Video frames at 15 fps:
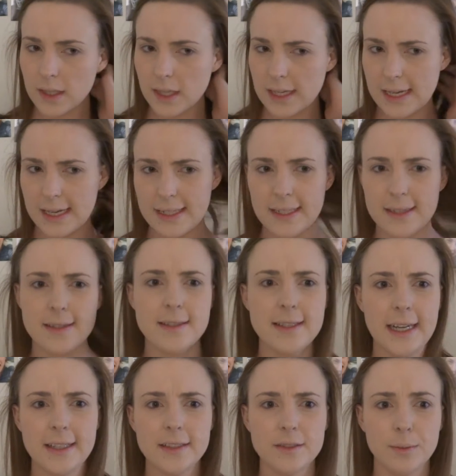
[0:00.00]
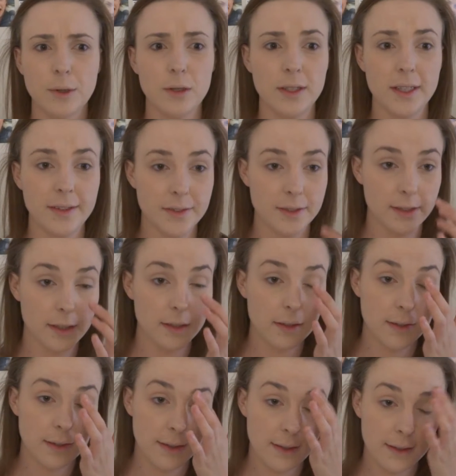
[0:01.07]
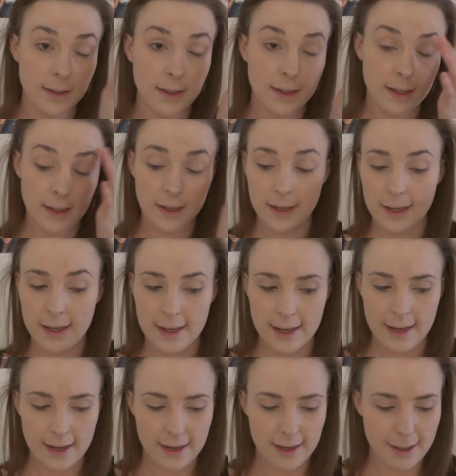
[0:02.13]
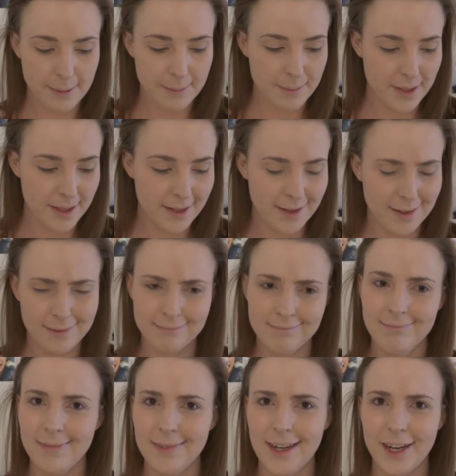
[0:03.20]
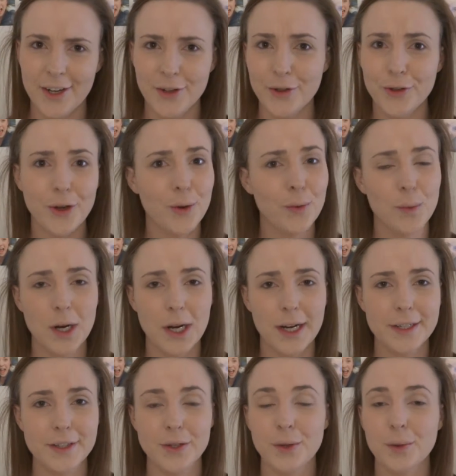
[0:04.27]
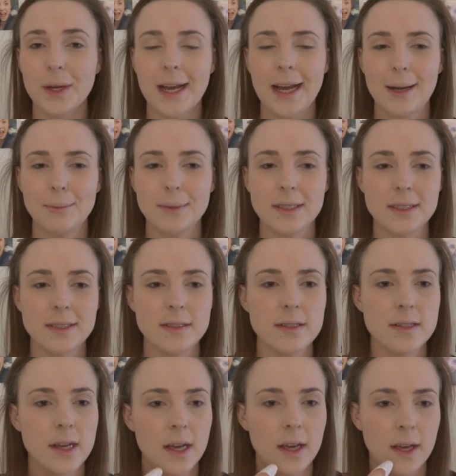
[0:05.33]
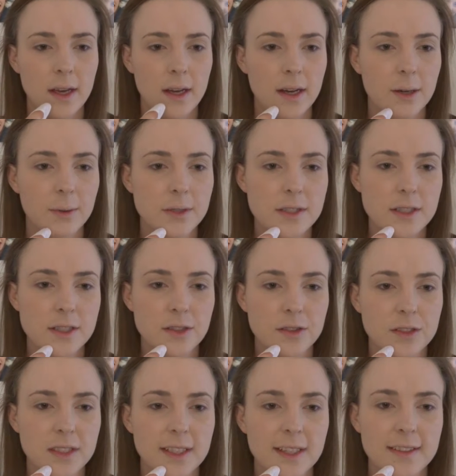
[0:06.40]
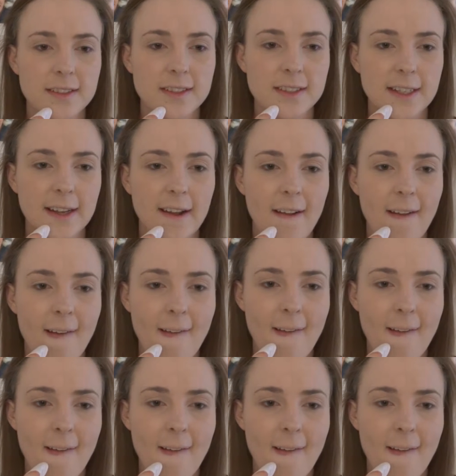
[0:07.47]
and it stayed swollen ever since. I don't know why, I don't know what happened. I went to the doctor yesterday.